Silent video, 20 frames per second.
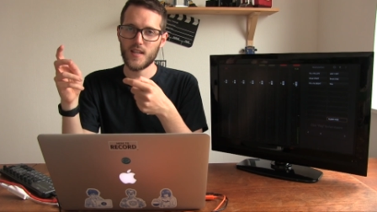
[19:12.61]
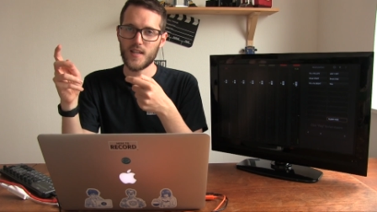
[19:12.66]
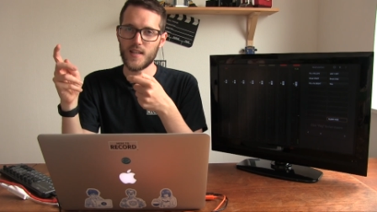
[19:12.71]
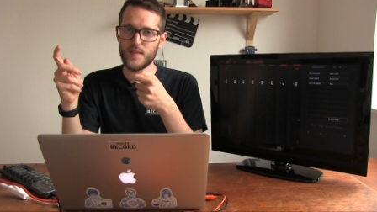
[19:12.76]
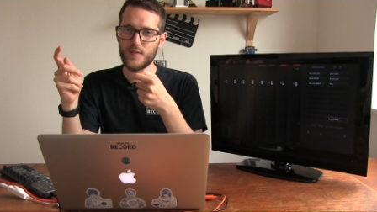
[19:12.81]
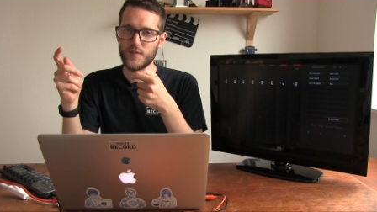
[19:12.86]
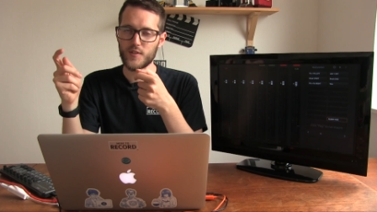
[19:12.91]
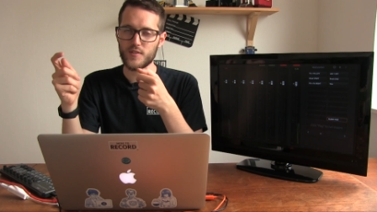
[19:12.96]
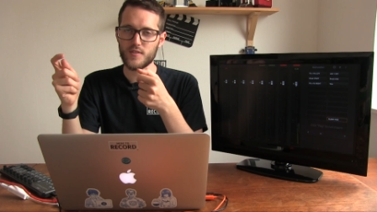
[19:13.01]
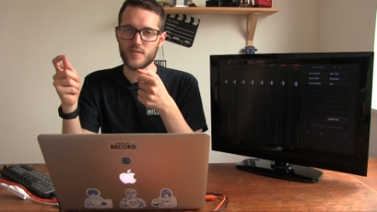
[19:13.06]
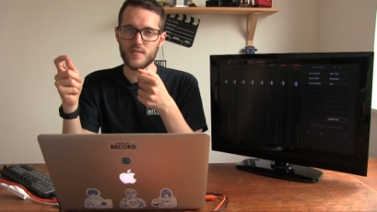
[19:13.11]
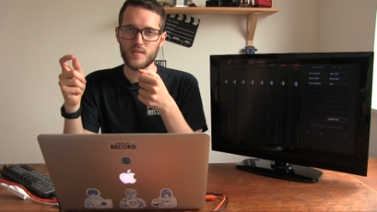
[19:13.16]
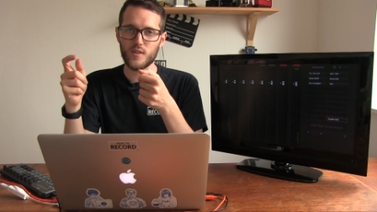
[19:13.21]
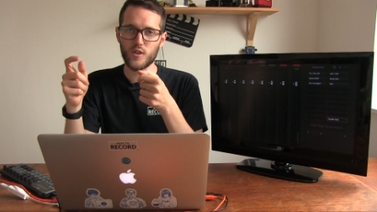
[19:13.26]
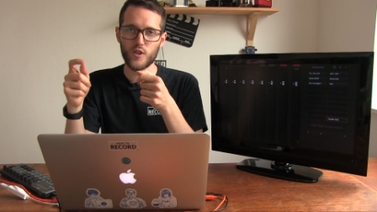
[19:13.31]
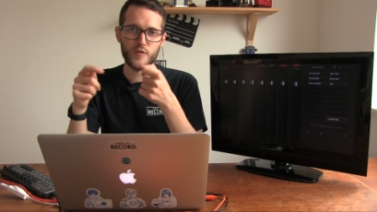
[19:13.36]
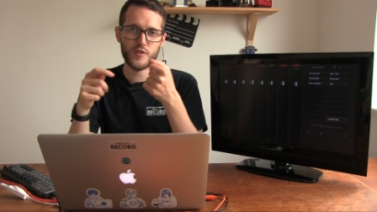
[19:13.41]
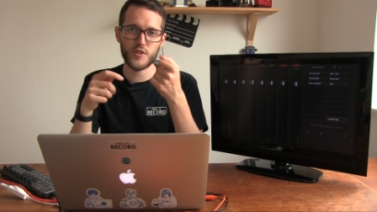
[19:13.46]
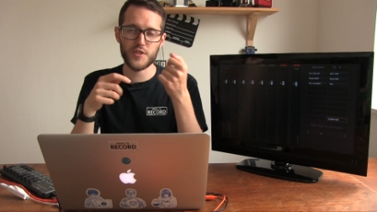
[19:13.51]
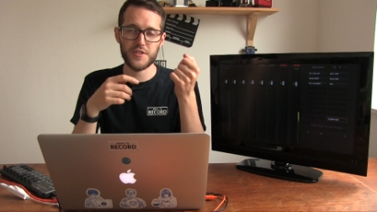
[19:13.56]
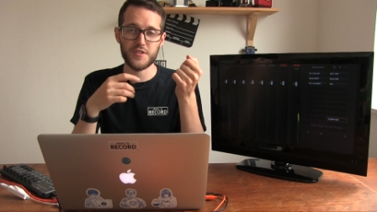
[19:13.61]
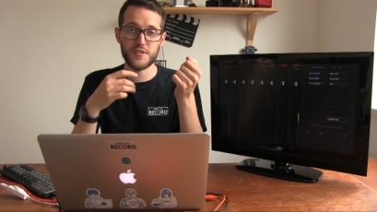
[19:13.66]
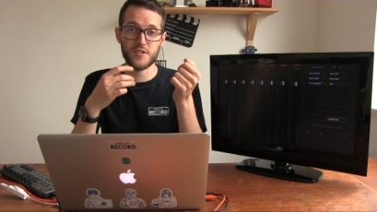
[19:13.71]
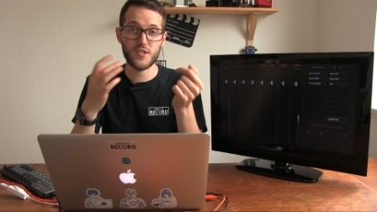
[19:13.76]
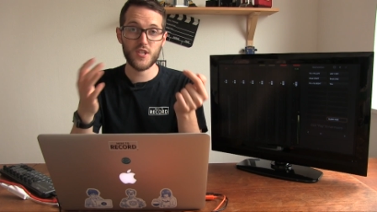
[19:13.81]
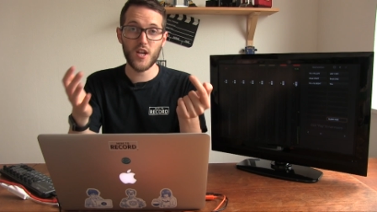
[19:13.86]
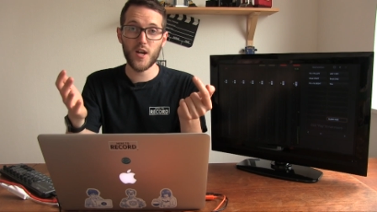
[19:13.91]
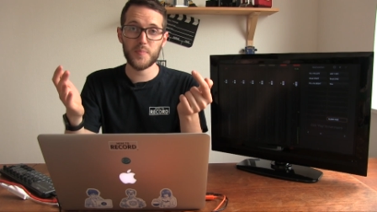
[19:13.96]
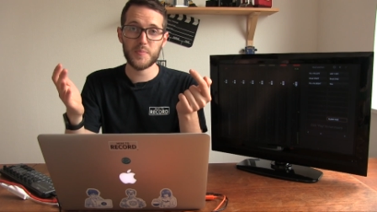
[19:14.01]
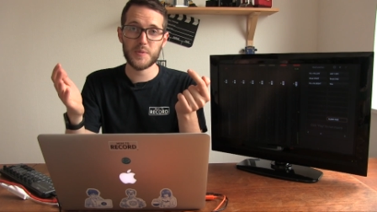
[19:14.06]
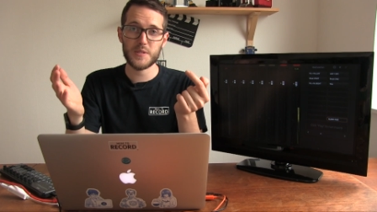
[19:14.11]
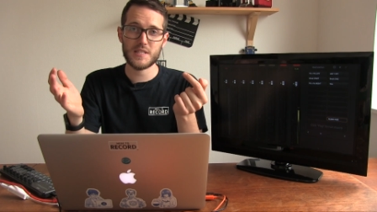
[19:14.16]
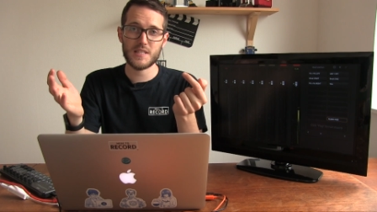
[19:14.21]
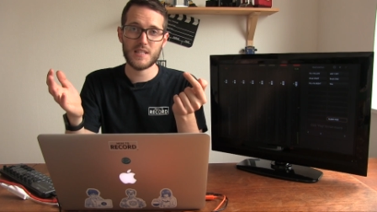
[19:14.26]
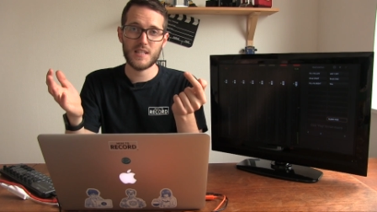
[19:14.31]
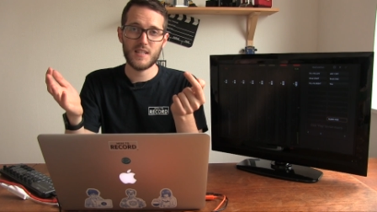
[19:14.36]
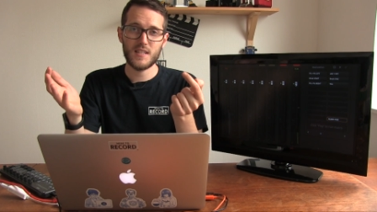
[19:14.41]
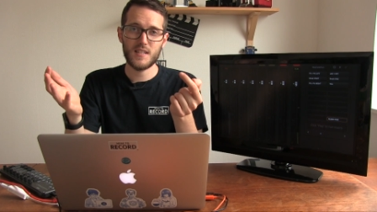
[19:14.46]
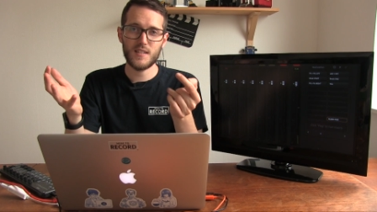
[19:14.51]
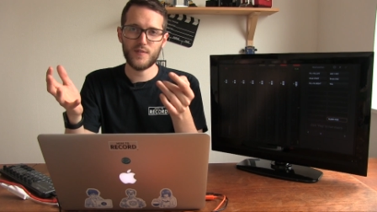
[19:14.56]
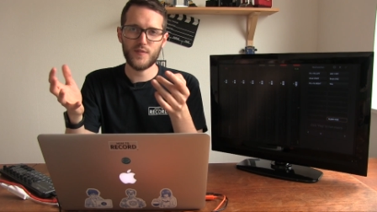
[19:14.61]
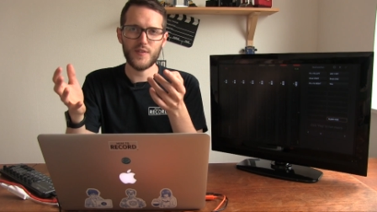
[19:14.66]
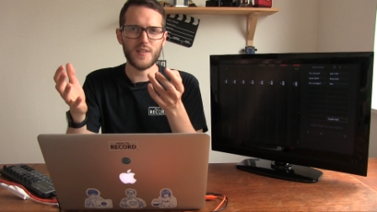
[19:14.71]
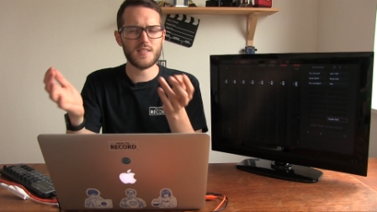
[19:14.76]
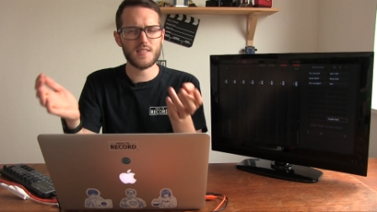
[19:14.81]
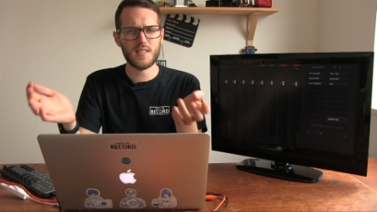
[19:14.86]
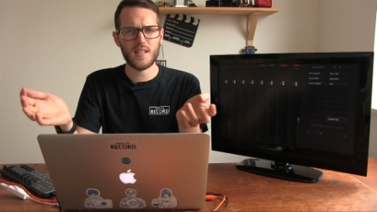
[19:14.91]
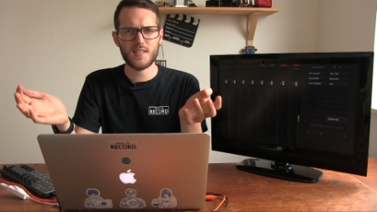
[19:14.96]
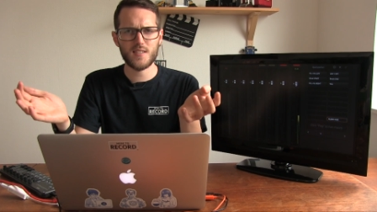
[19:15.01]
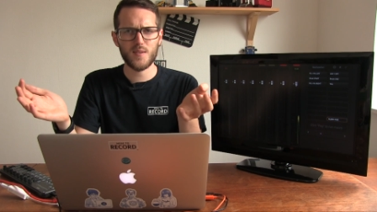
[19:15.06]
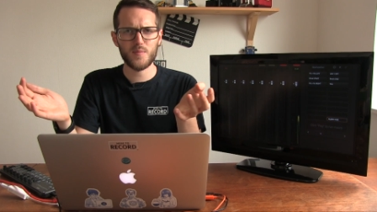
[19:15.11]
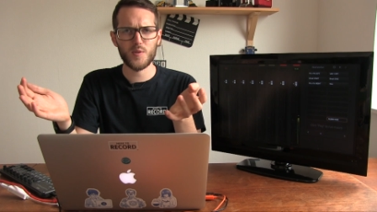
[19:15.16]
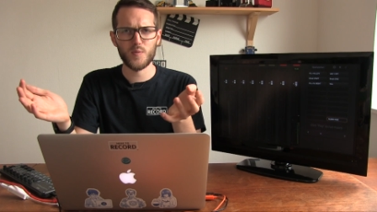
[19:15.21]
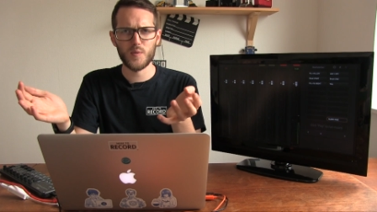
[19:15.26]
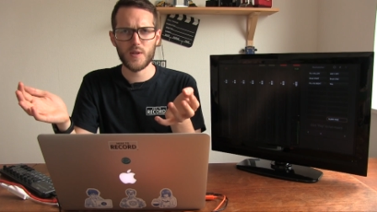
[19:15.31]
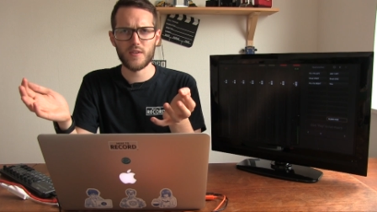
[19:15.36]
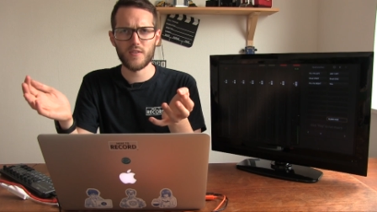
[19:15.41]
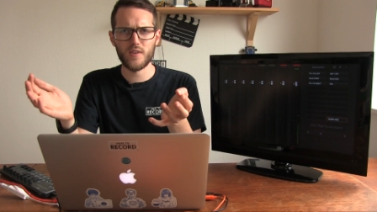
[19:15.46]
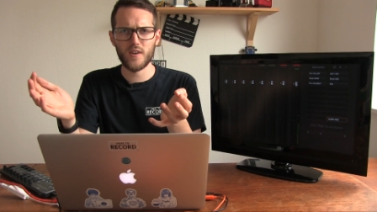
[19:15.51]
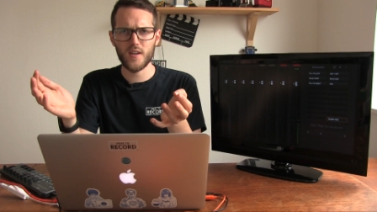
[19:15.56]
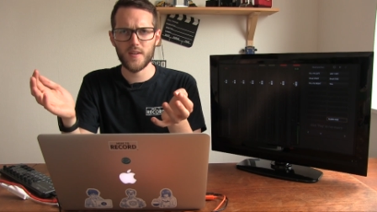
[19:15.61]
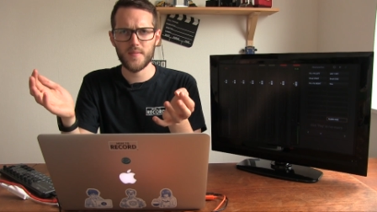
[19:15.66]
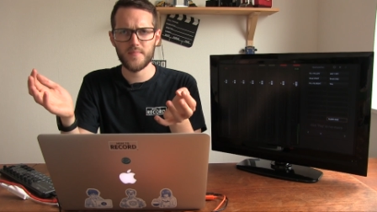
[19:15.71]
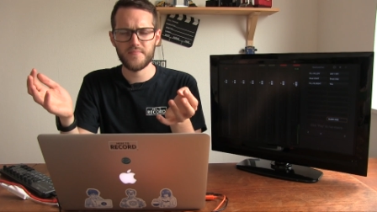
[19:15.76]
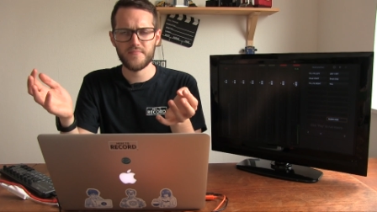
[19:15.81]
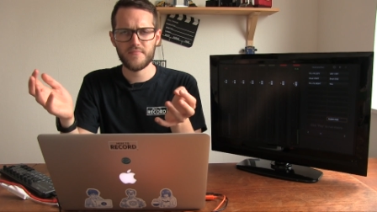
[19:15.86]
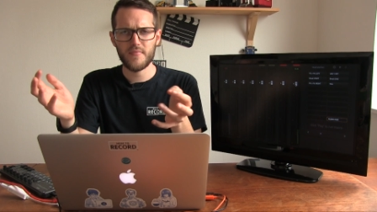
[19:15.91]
if it all of a sudden stops, it feels like something went wrong.